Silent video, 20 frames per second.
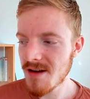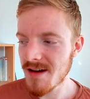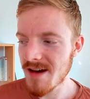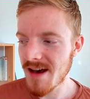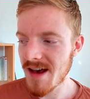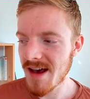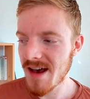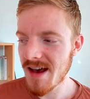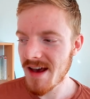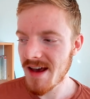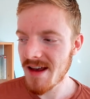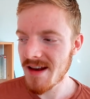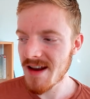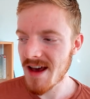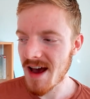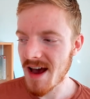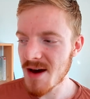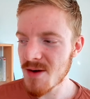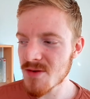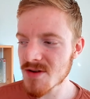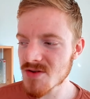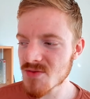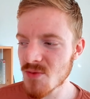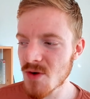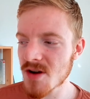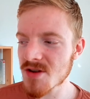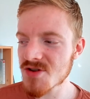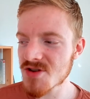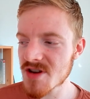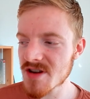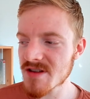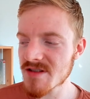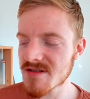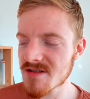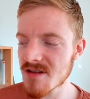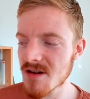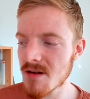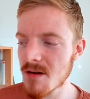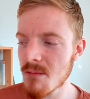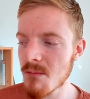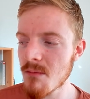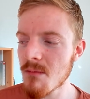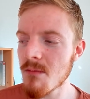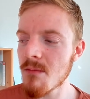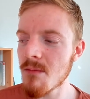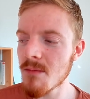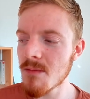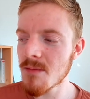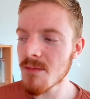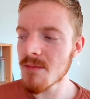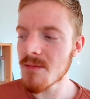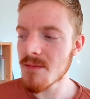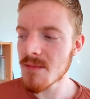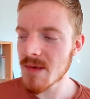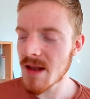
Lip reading: and I was watching some